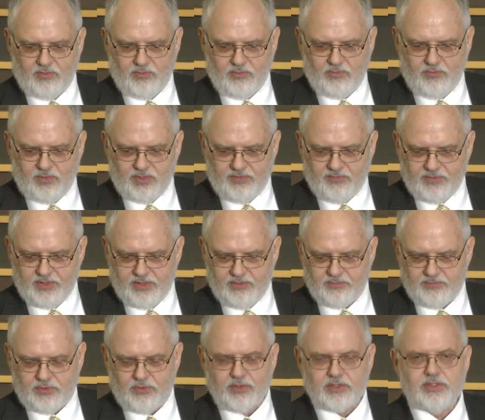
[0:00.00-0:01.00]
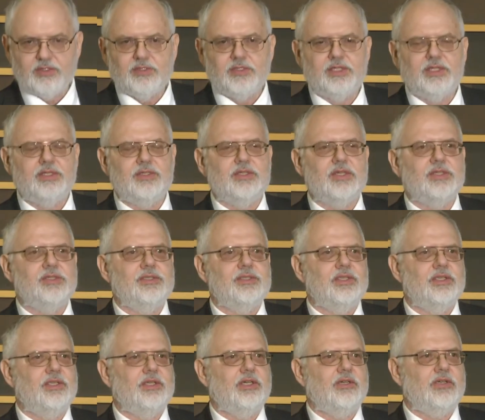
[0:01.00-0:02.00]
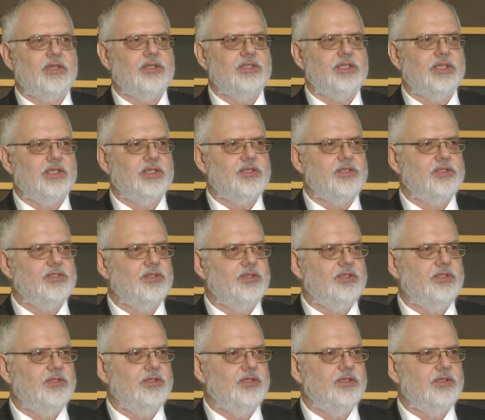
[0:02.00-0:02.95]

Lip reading: One of the important things I think architects should